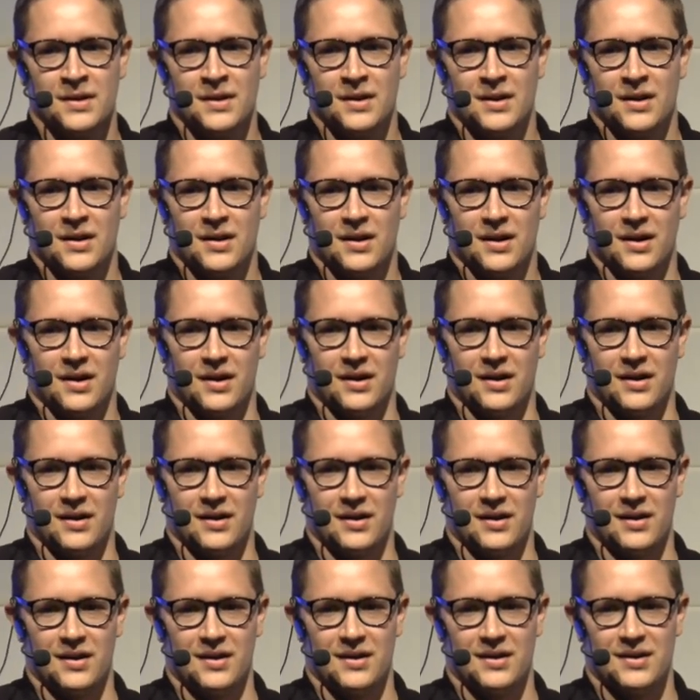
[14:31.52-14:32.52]

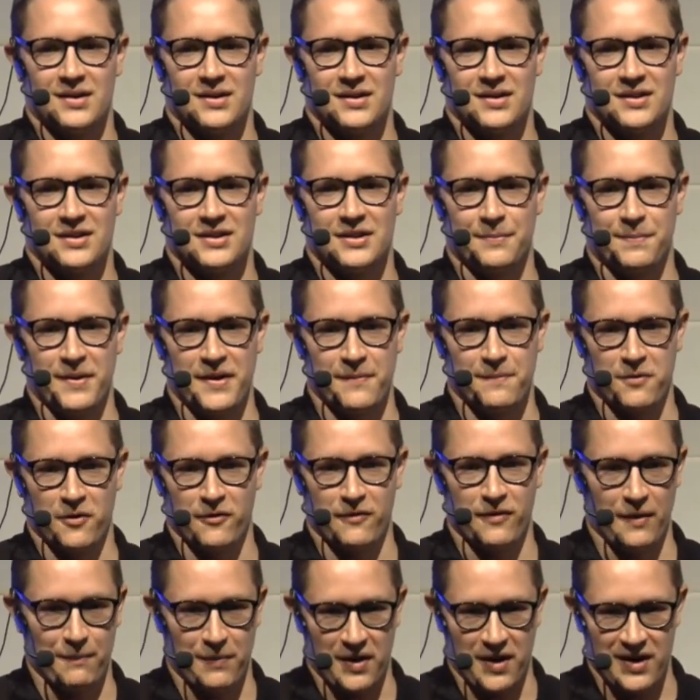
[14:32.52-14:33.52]
the people
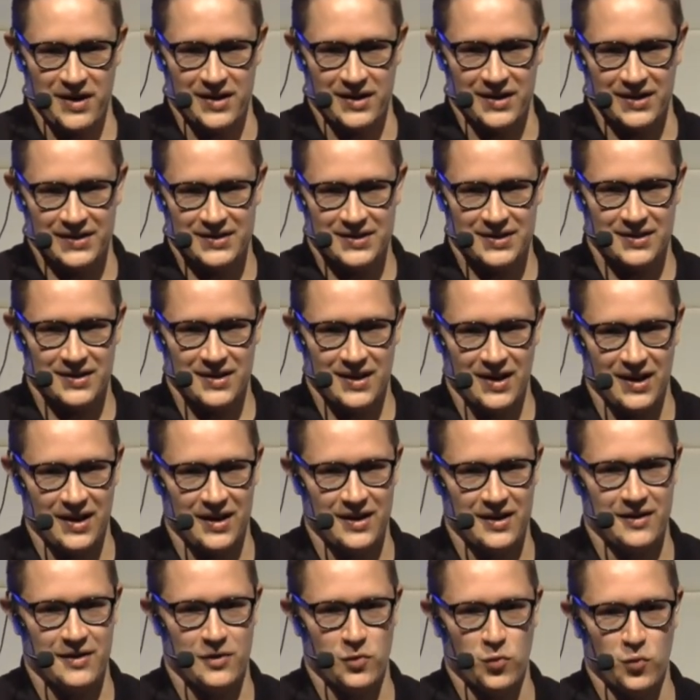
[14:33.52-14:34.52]
will buy it
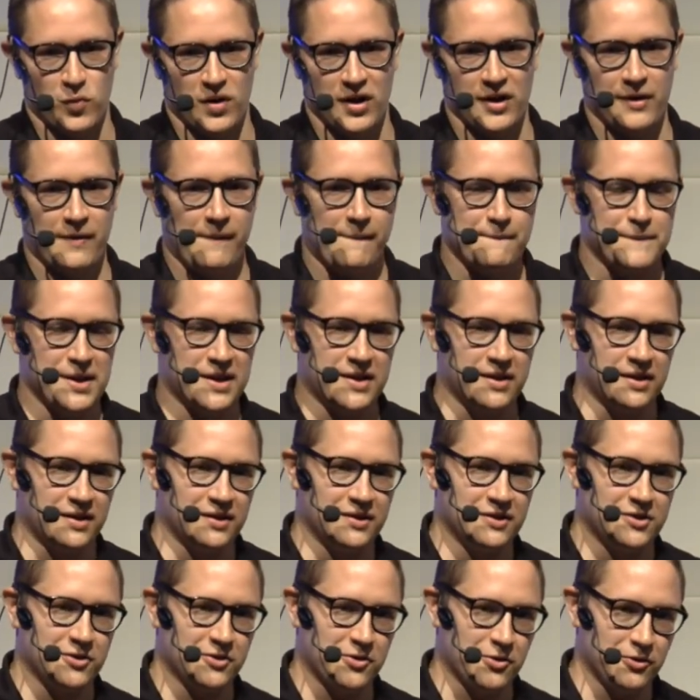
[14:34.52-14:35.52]
and will begin
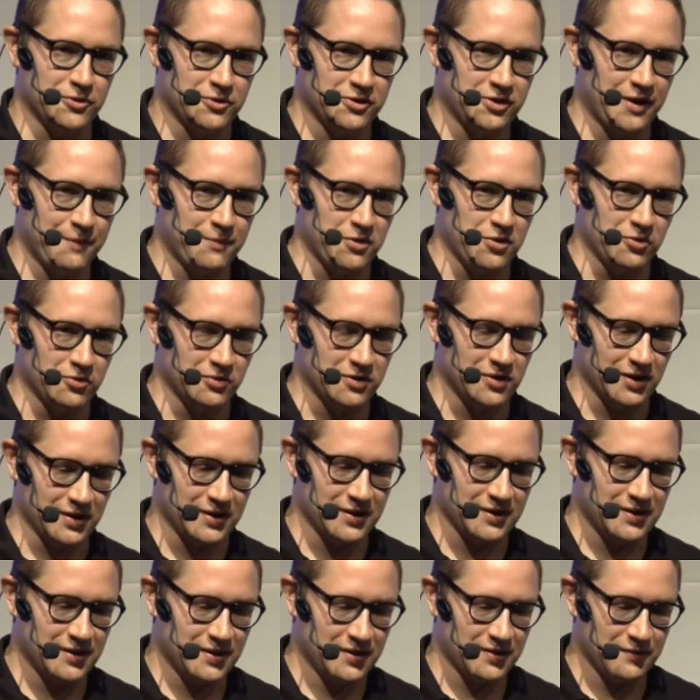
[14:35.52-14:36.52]
to contribute
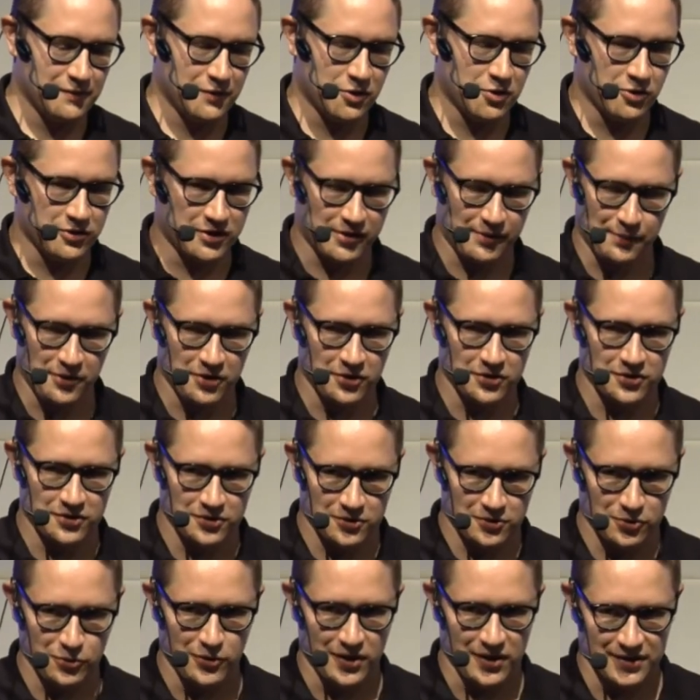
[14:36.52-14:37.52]

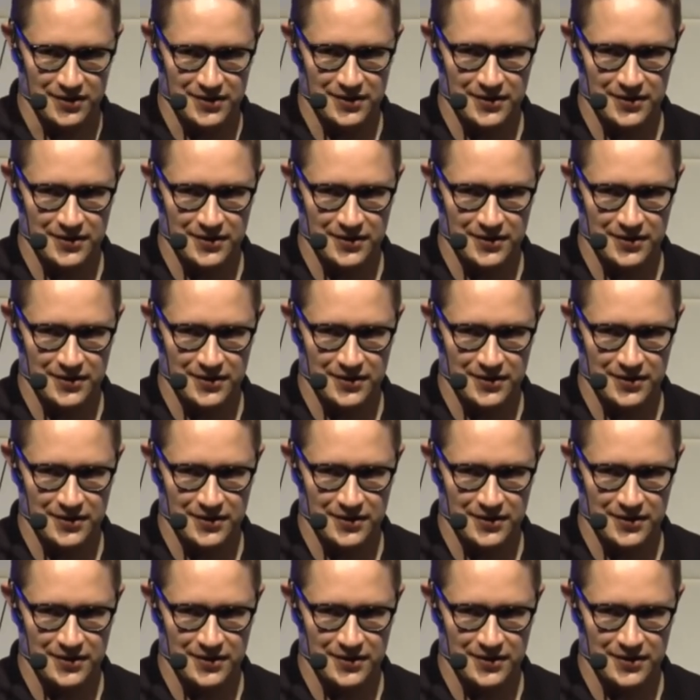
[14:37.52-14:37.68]
to it.